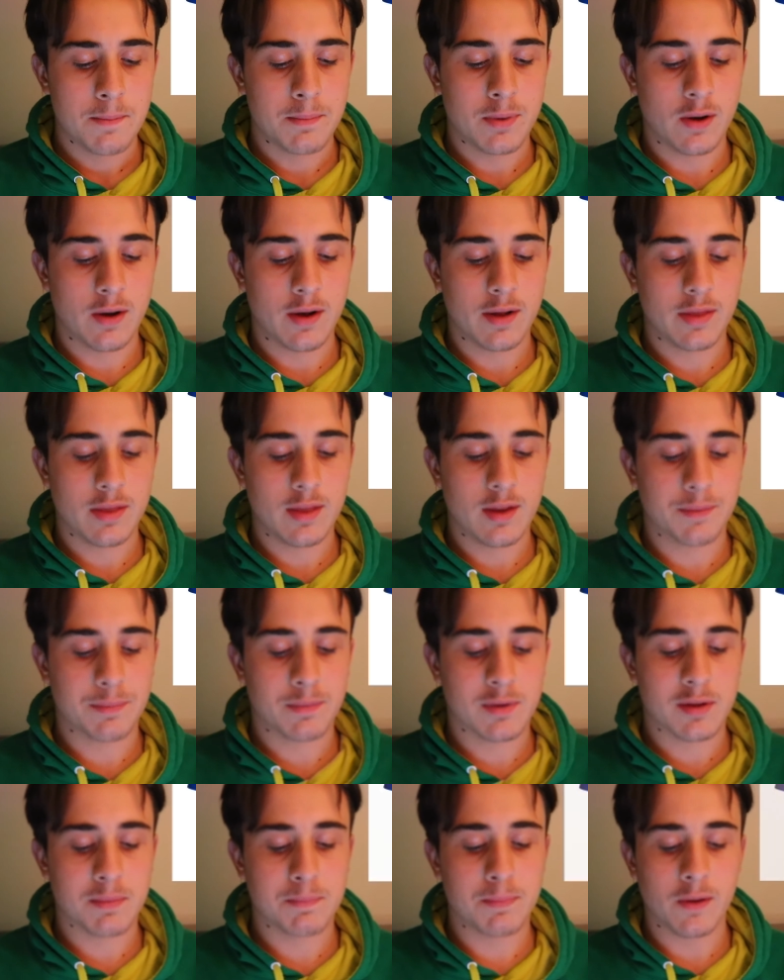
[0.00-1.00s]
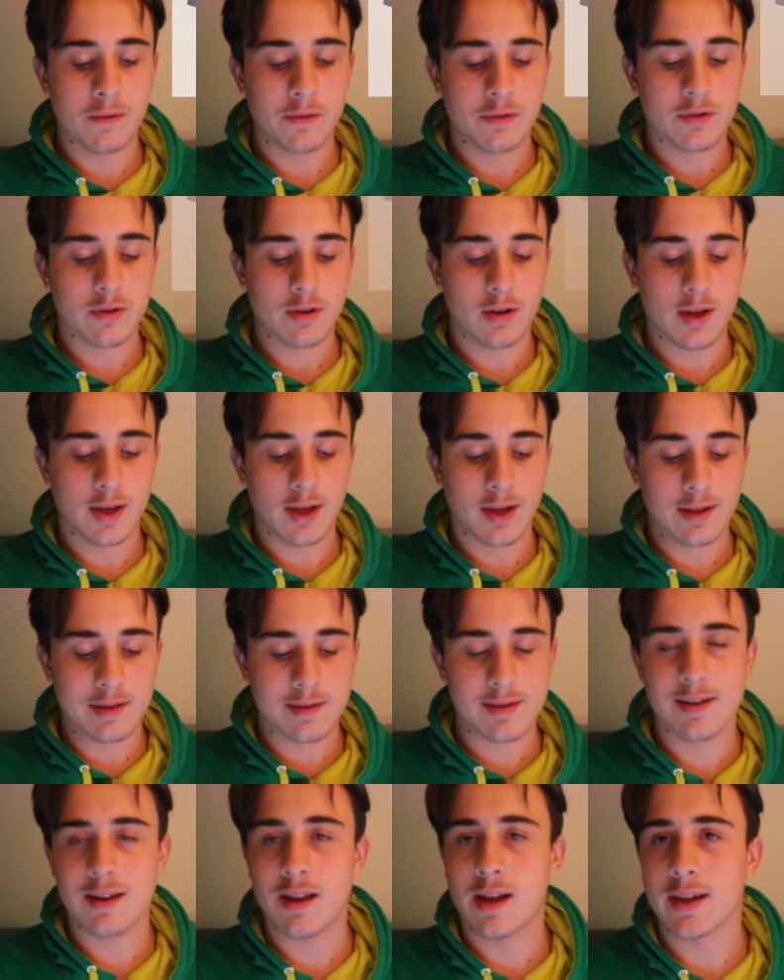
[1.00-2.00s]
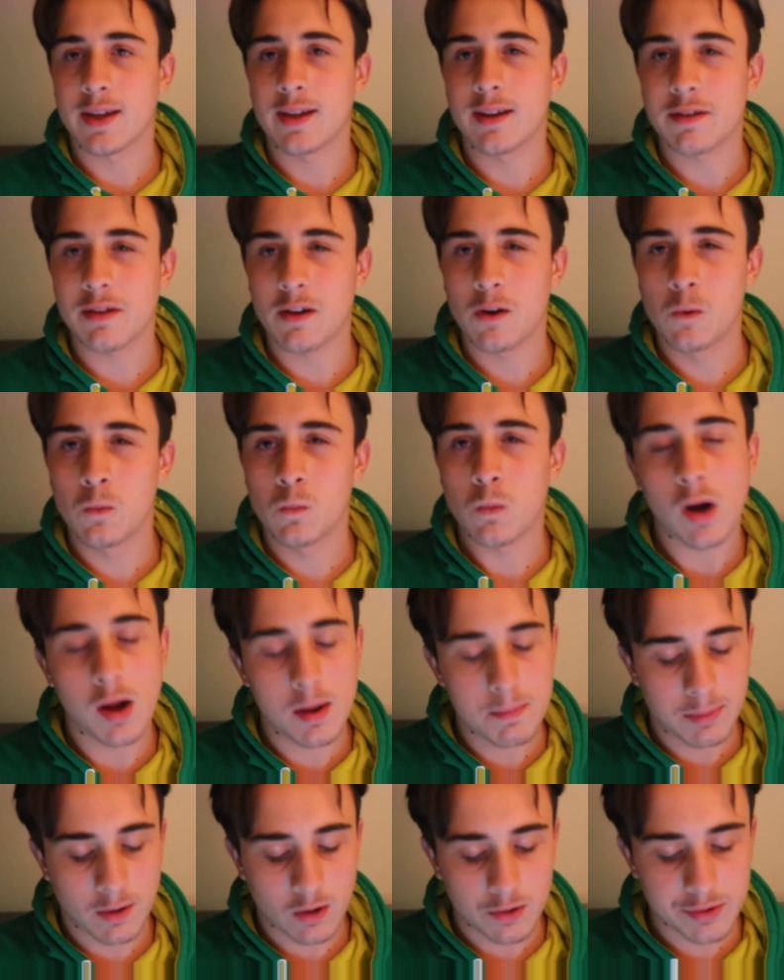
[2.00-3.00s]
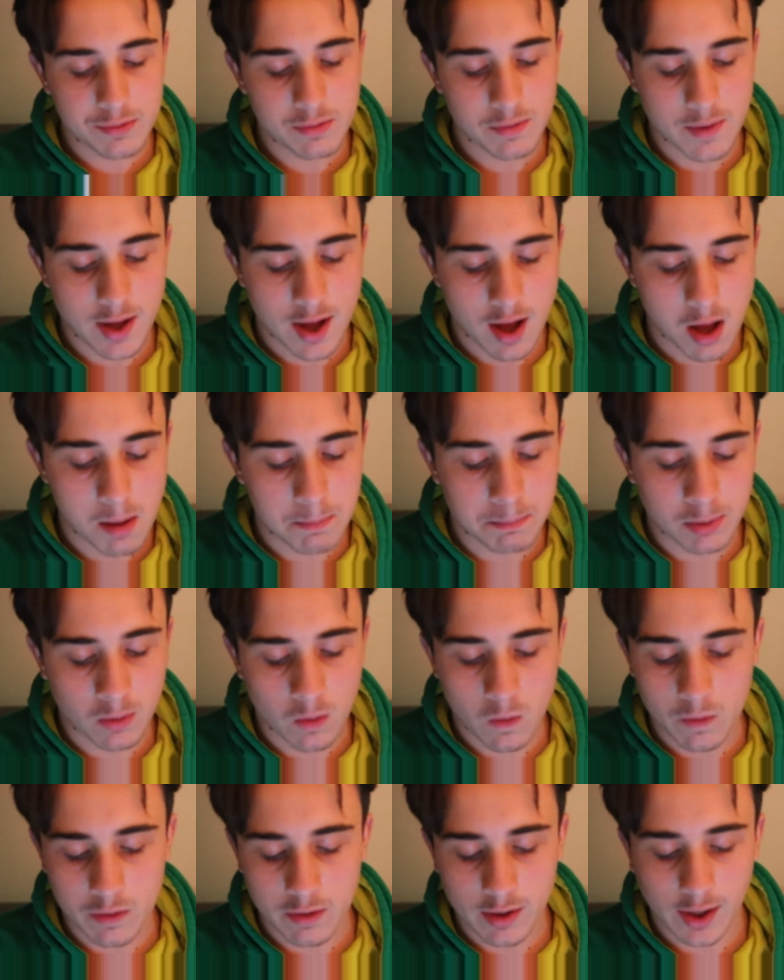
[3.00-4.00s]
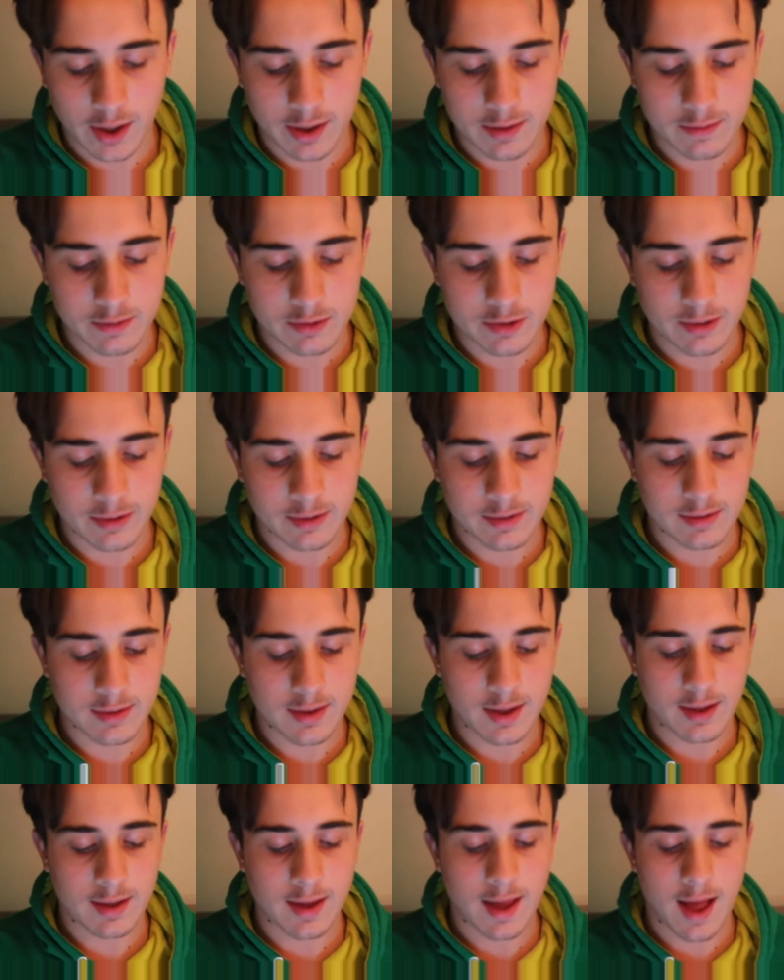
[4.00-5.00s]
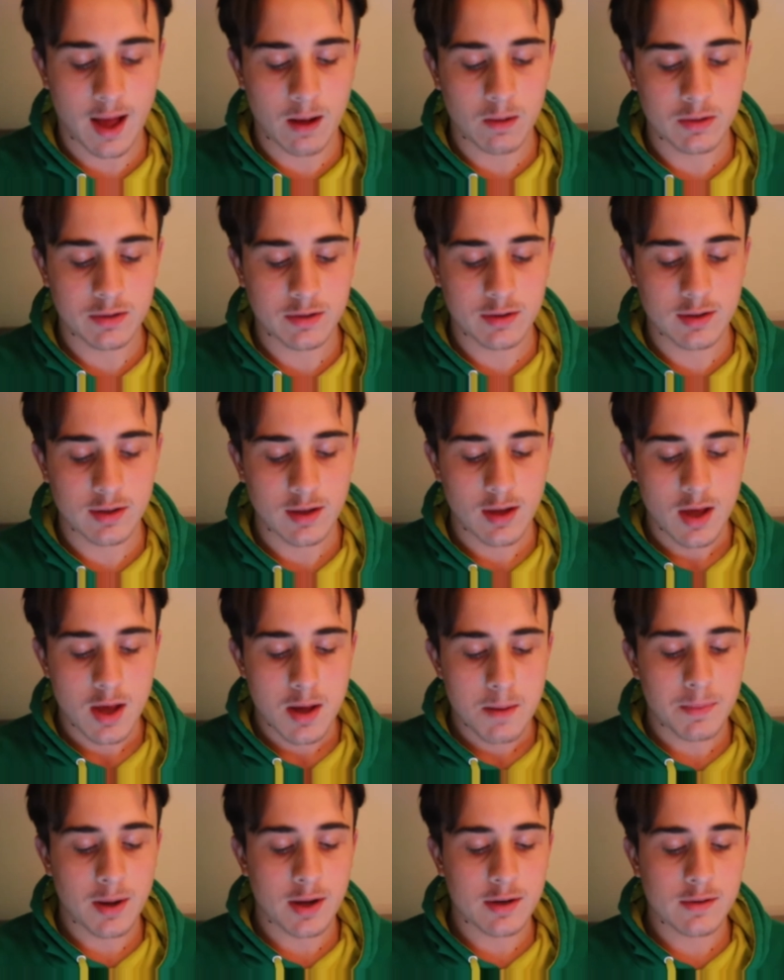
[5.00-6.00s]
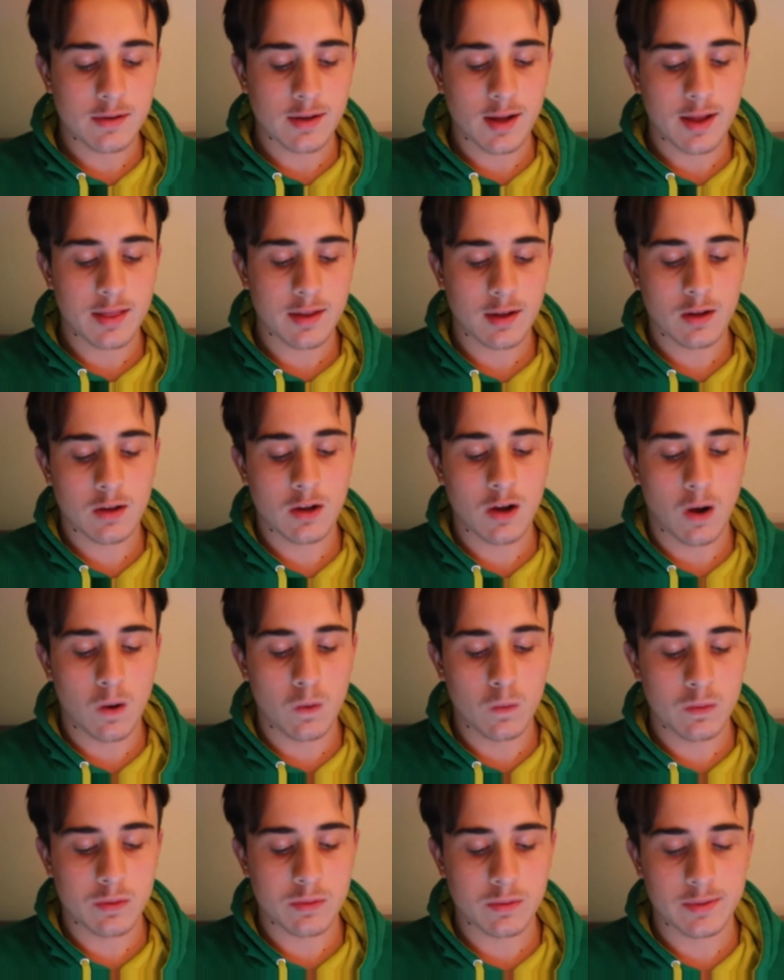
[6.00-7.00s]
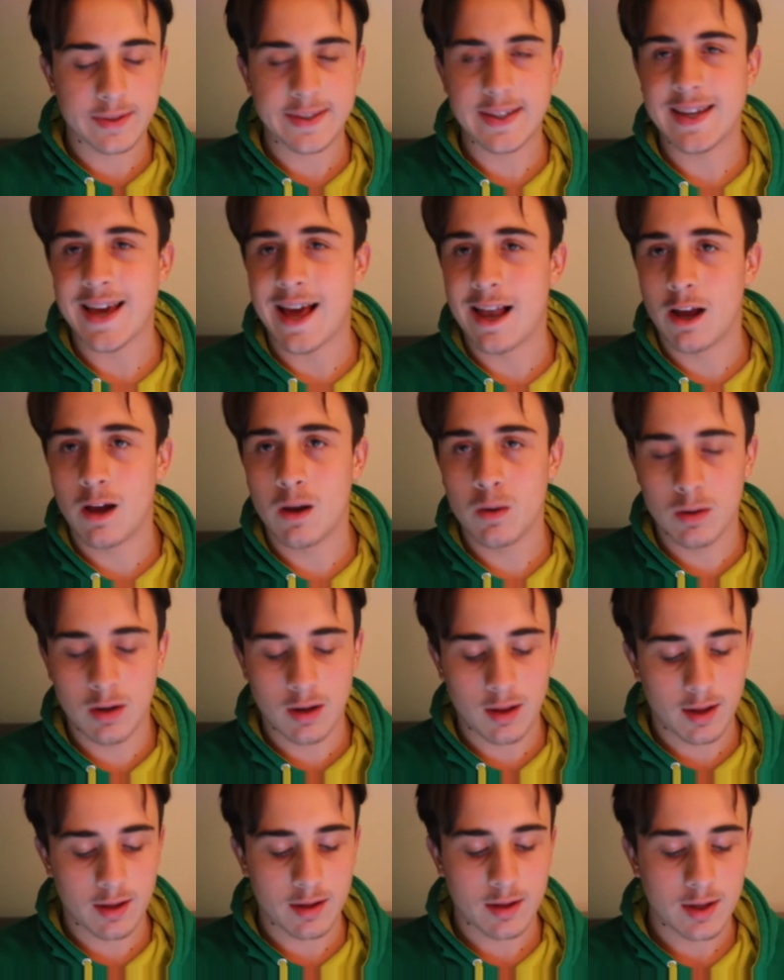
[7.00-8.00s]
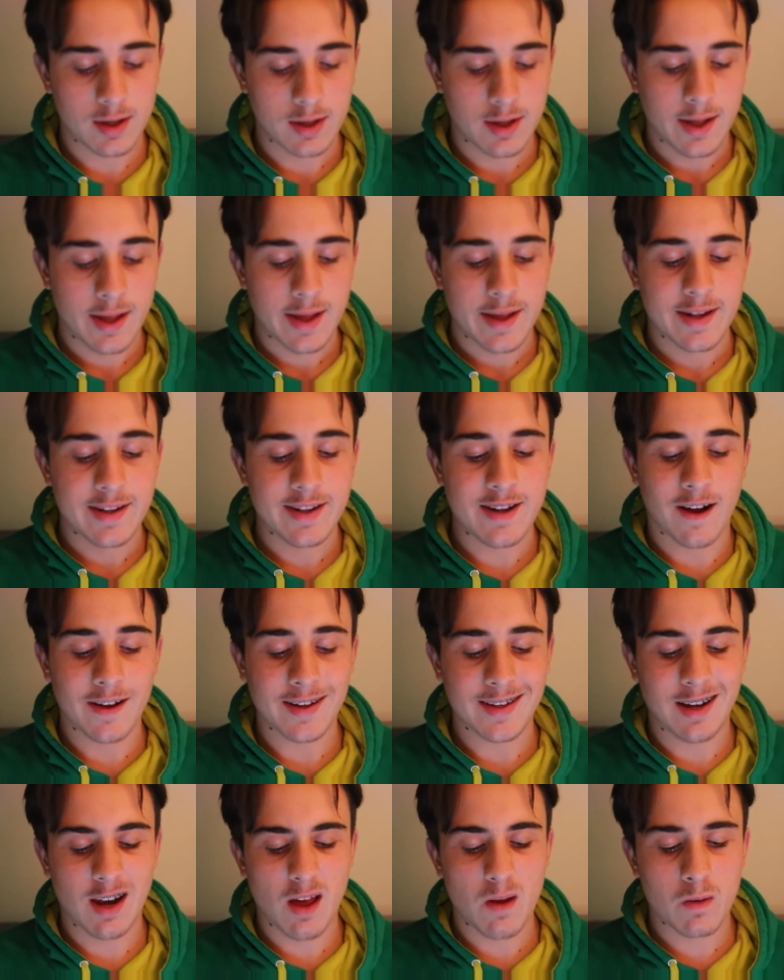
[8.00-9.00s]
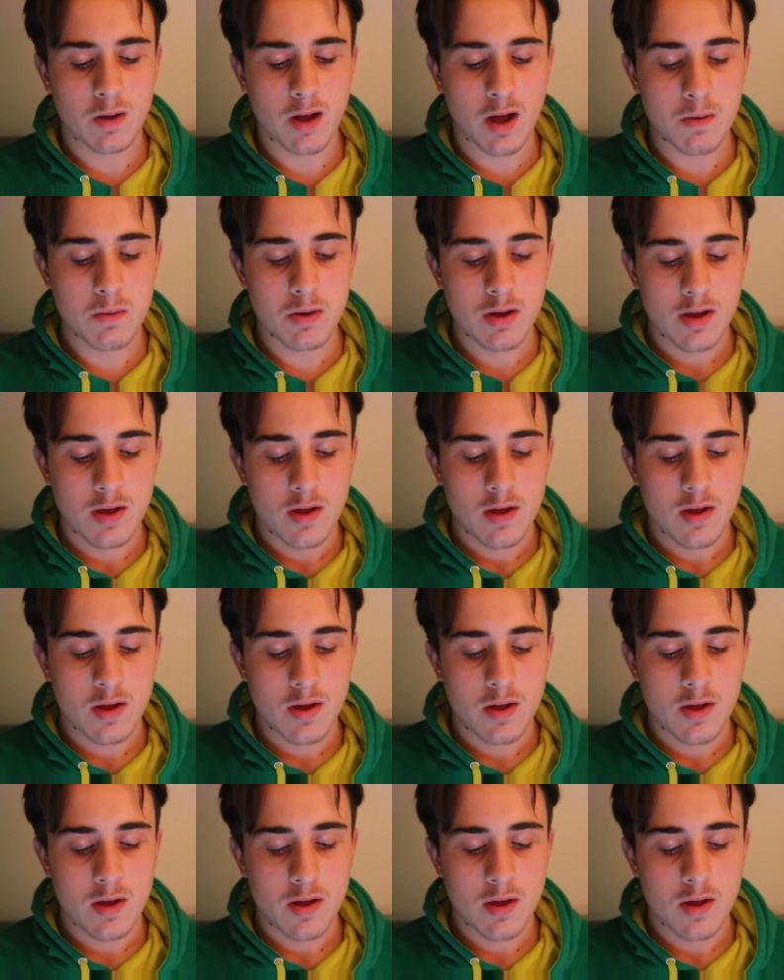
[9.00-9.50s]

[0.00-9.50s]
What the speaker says: But the sponsor is in like its own white box without a border and it does just stick out. But I do like the gold or yellow like Nike logo.